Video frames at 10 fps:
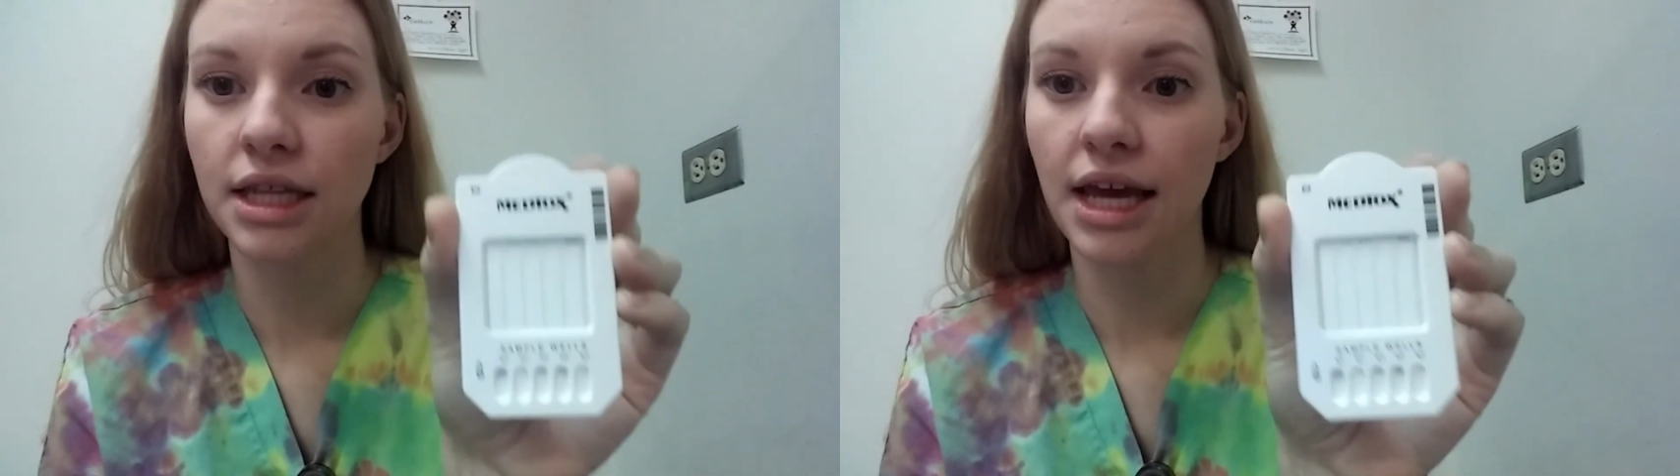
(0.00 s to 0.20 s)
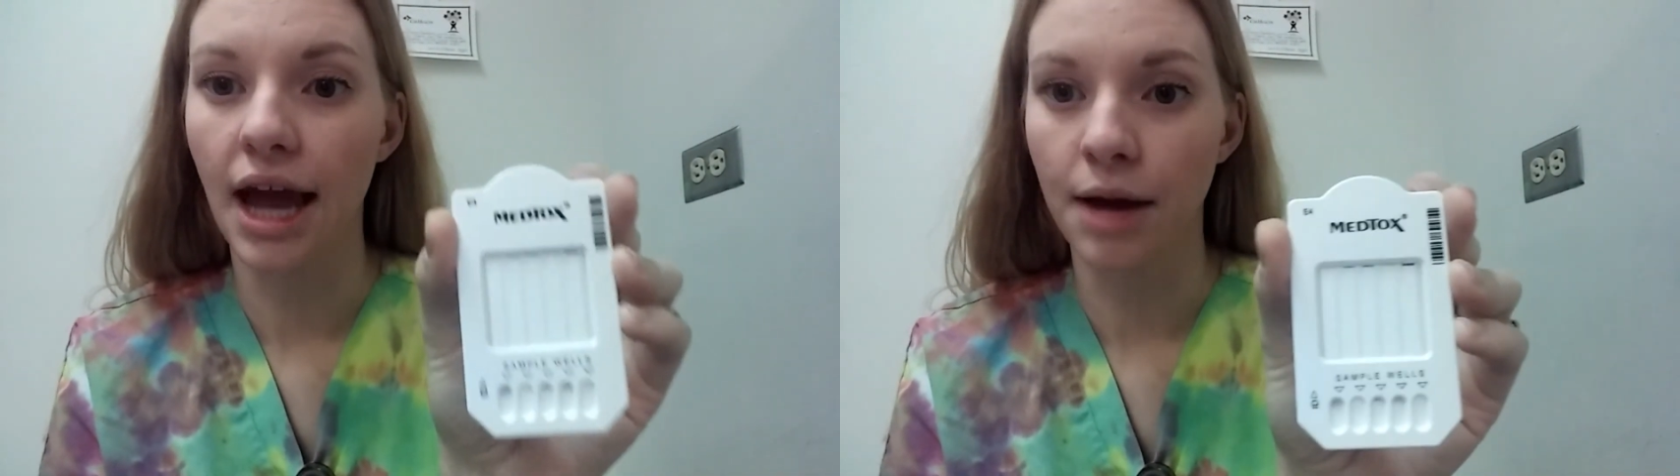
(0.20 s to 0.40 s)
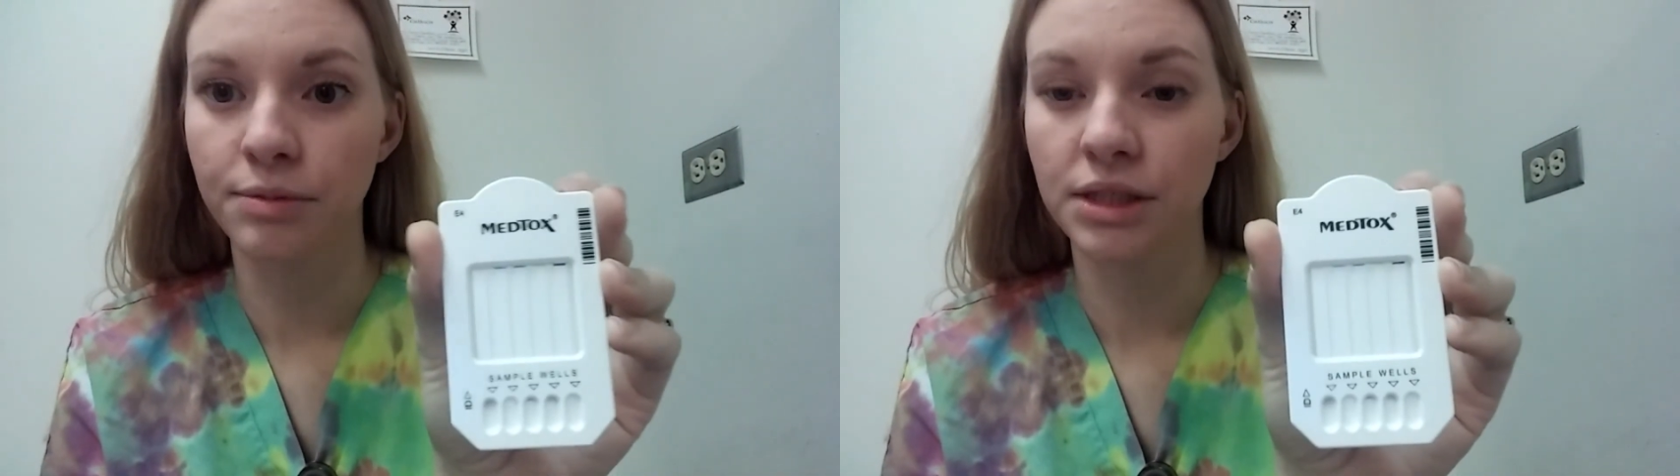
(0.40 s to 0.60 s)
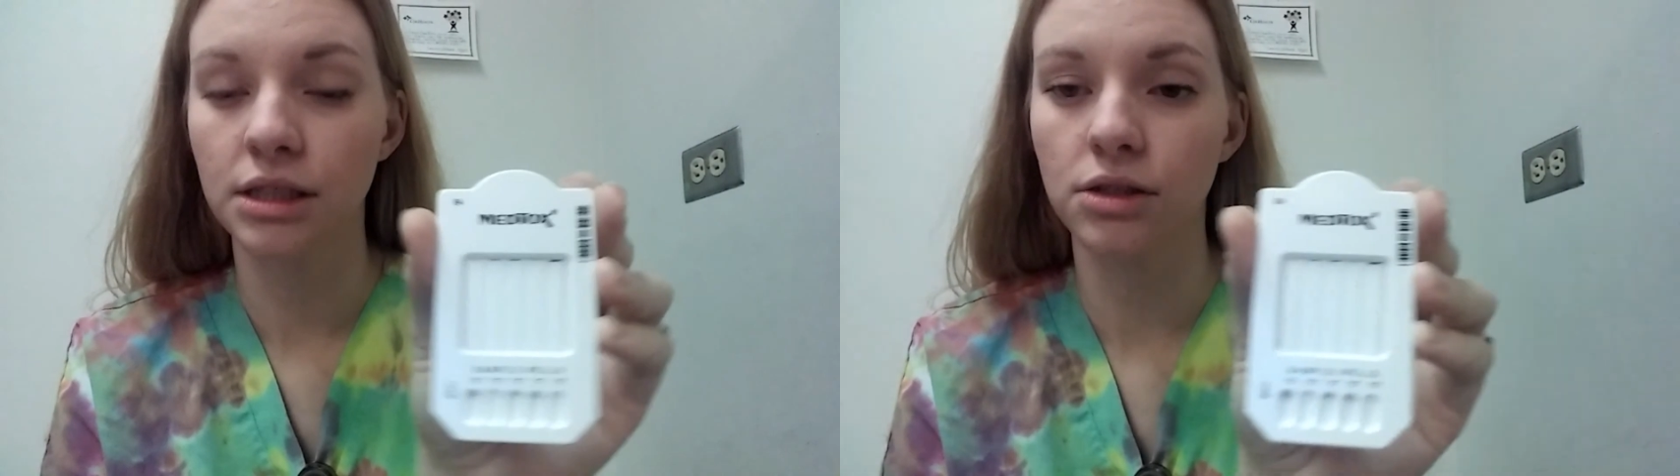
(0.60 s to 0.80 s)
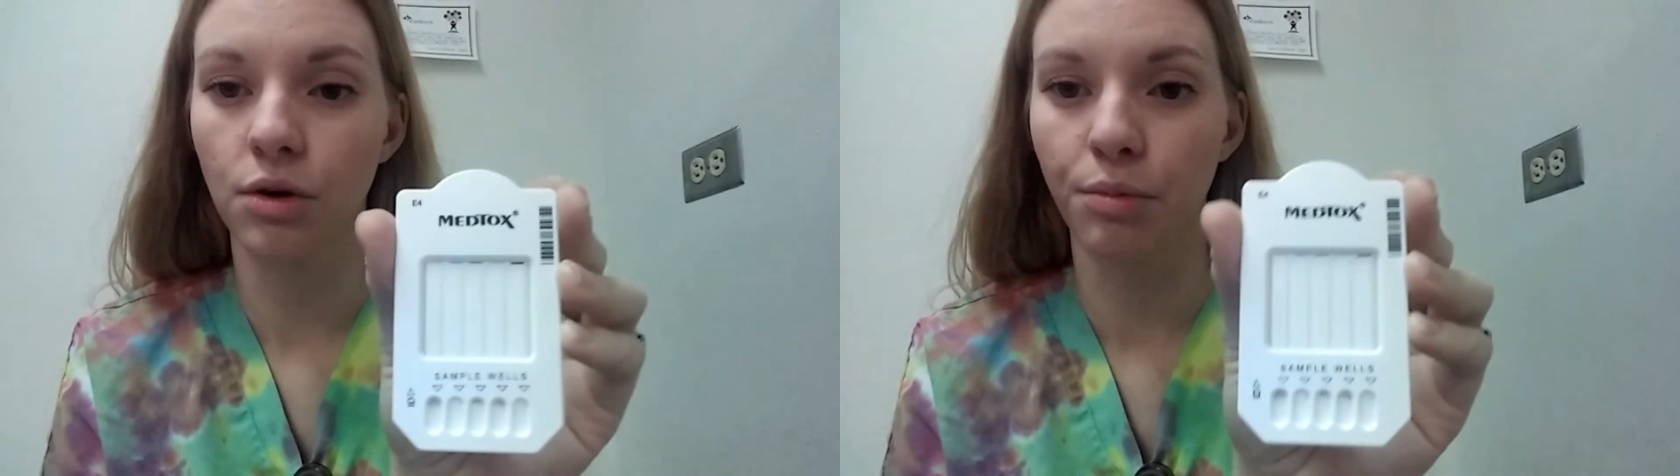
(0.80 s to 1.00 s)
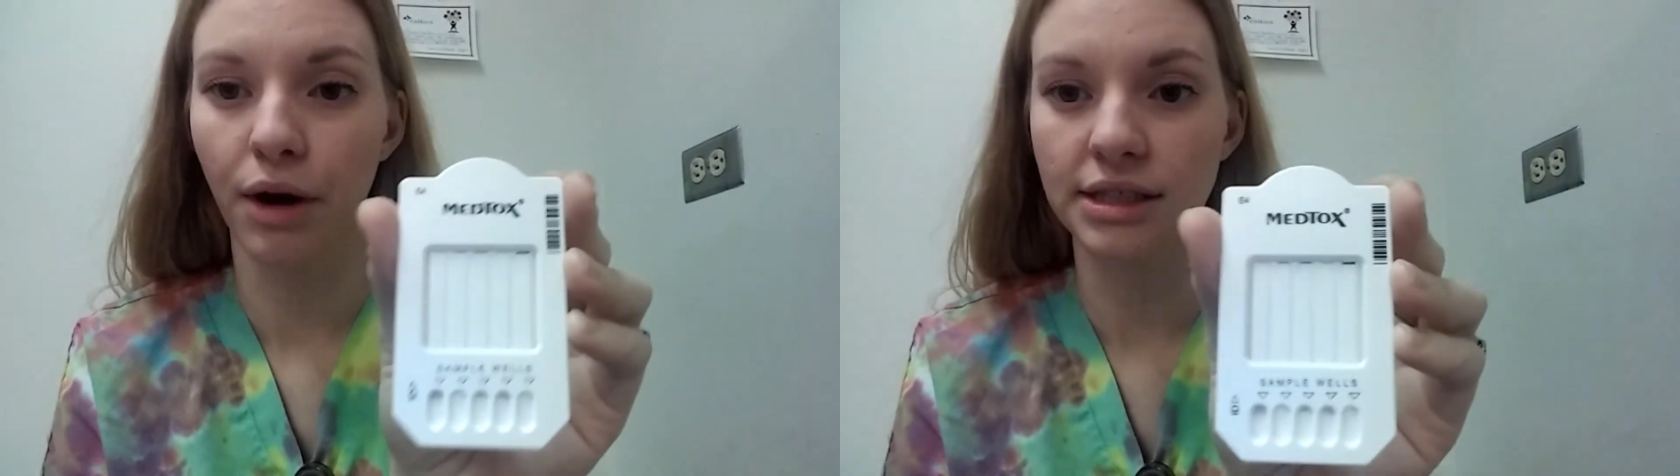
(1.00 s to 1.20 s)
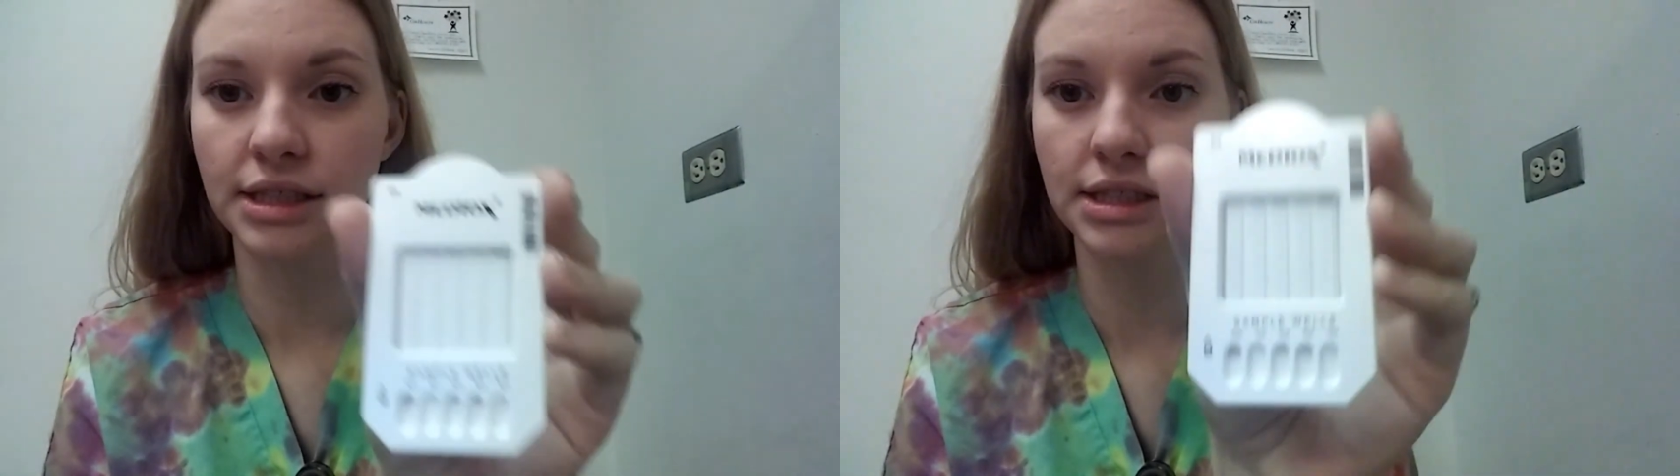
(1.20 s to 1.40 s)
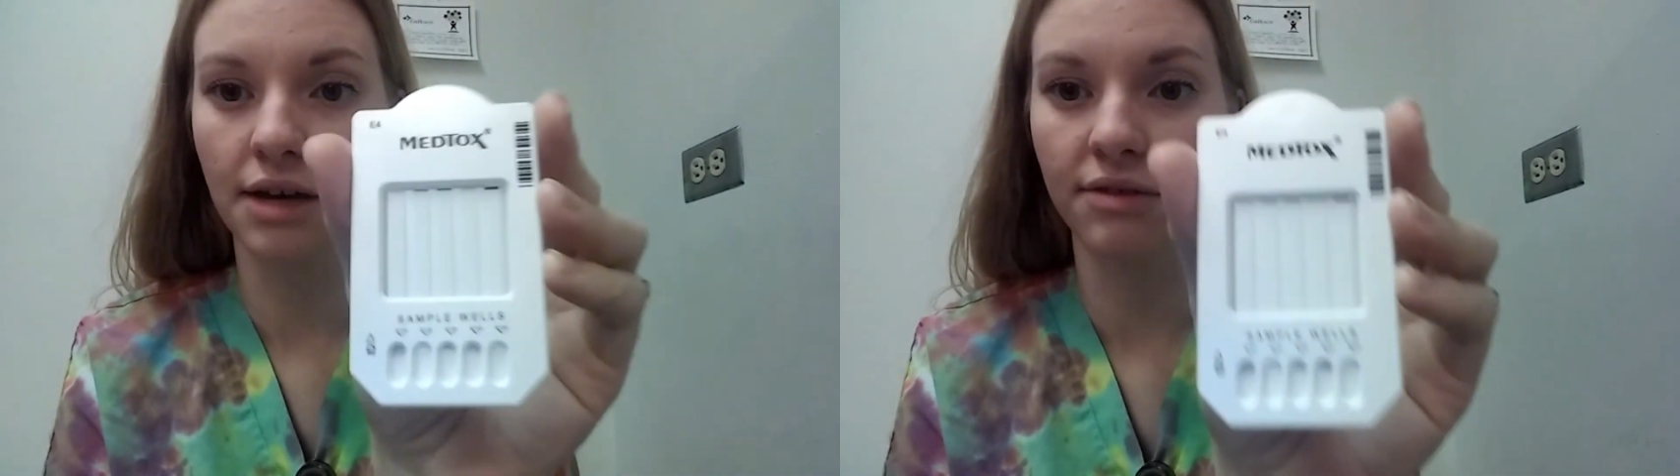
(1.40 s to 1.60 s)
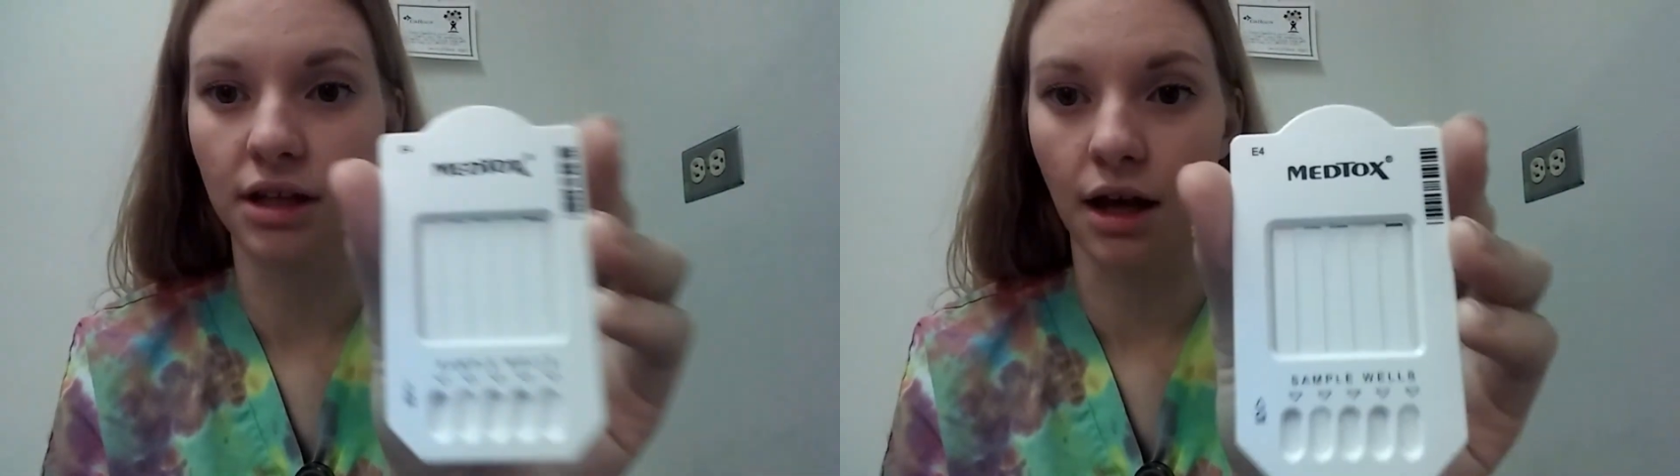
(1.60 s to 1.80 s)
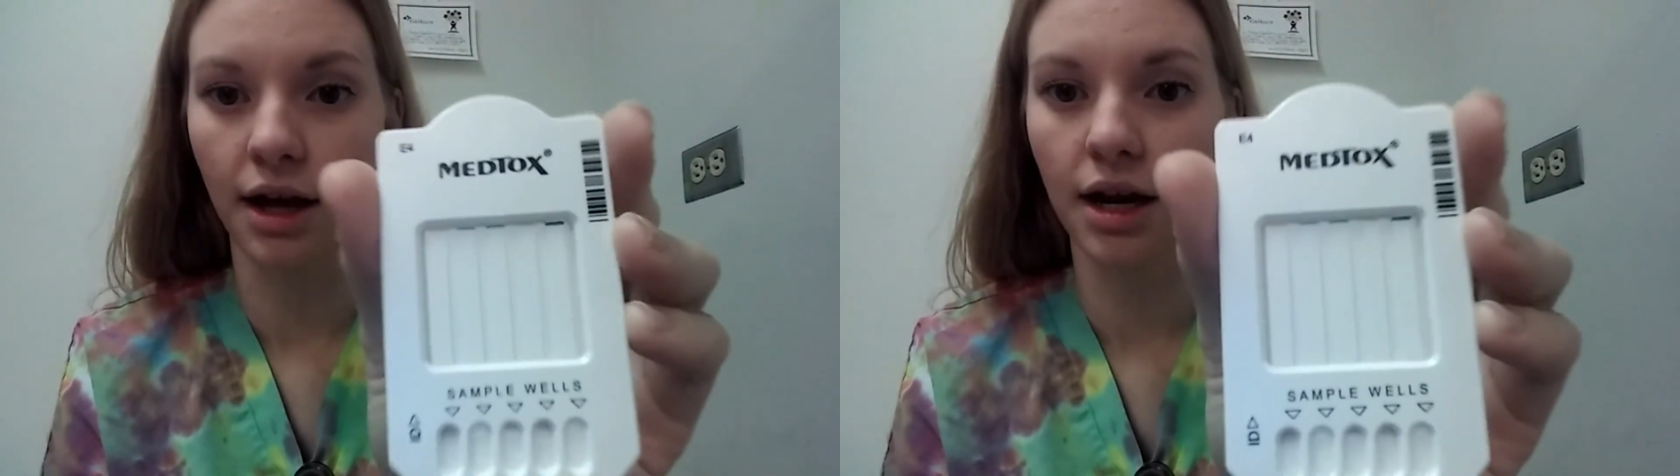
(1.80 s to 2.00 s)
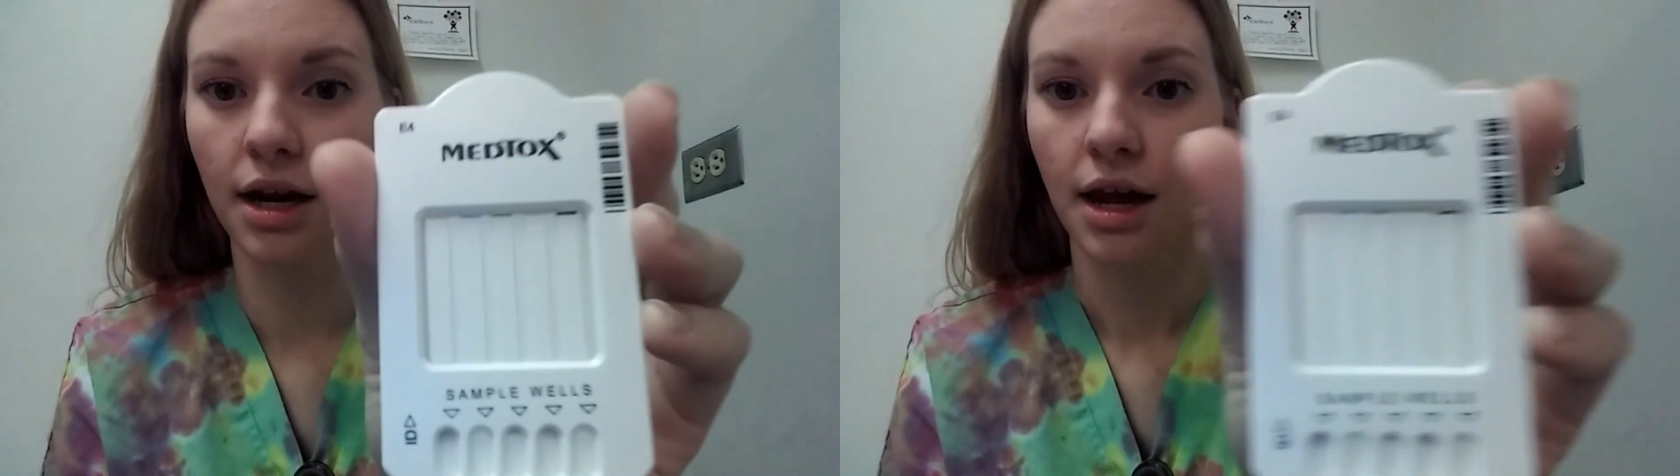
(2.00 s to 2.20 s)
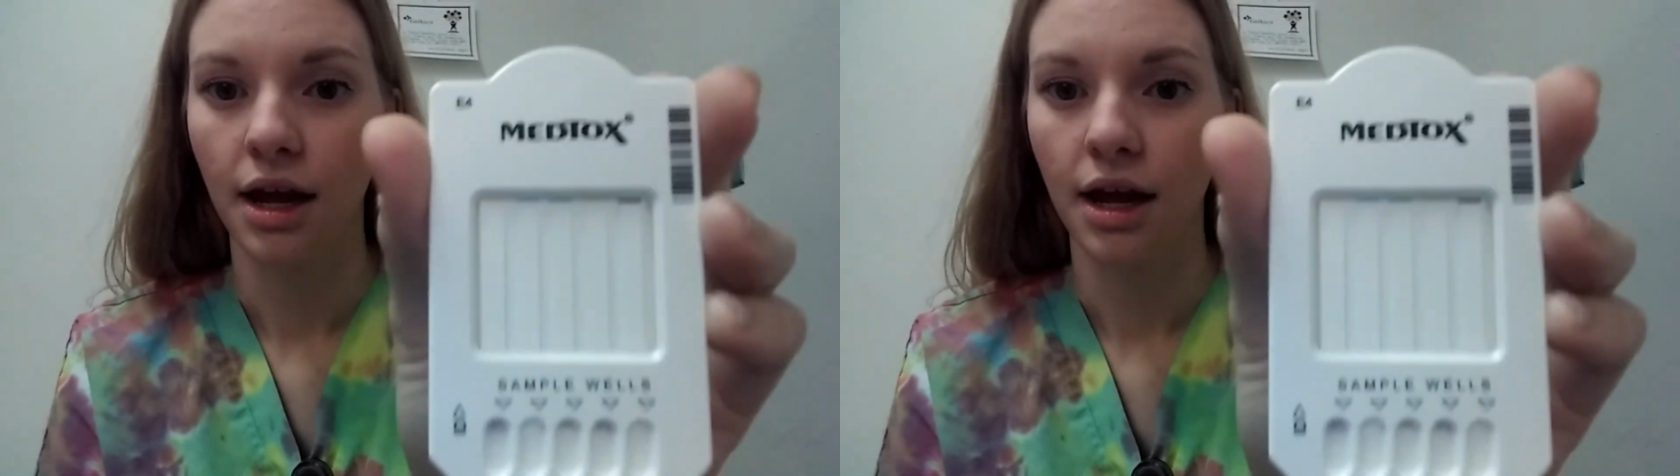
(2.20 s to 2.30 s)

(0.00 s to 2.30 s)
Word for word: the absence or presence of a line,